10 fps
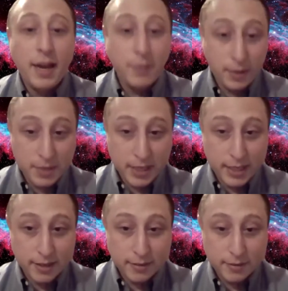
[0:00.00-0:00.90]
a website
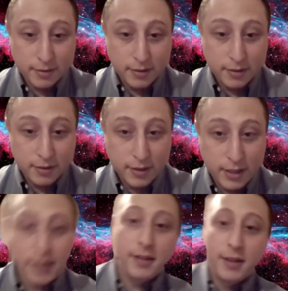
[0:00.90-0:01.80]
now. Yep.
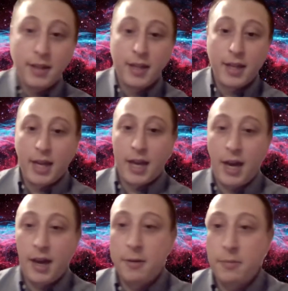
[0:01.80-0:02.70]
Yeah.
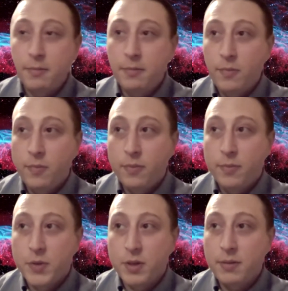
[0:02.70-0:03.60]
Um,
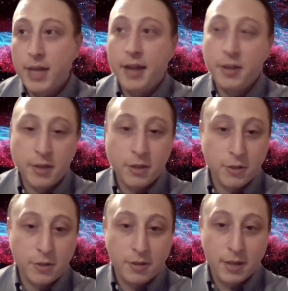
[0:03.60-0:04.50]
so yeah, you can
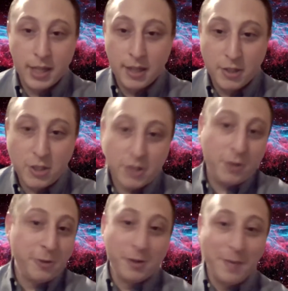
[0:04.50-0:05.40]
just just
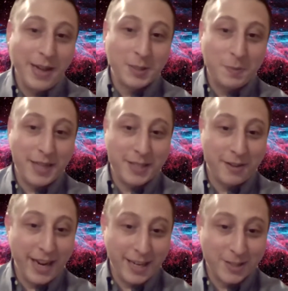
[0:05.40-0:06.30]
Google Maine Space
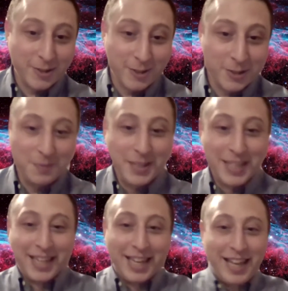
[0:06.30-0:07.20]
Grant just Consortium.
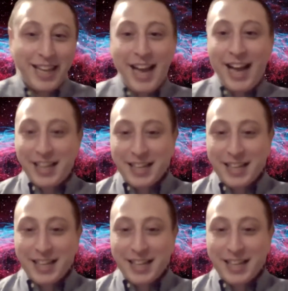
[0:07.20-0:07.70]
Yeah.